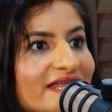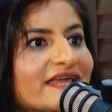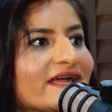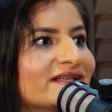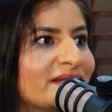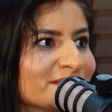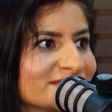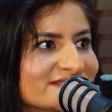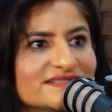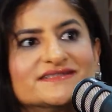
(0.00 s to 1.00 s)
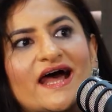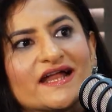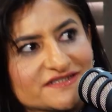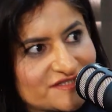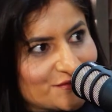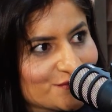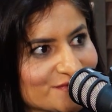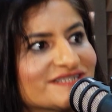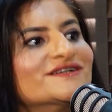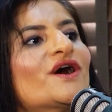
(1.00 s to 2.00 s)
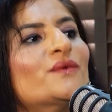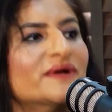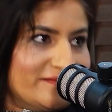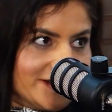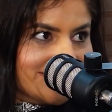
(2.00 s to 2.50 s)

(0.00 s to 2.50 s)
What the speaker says: They get labels as attitude or whatever.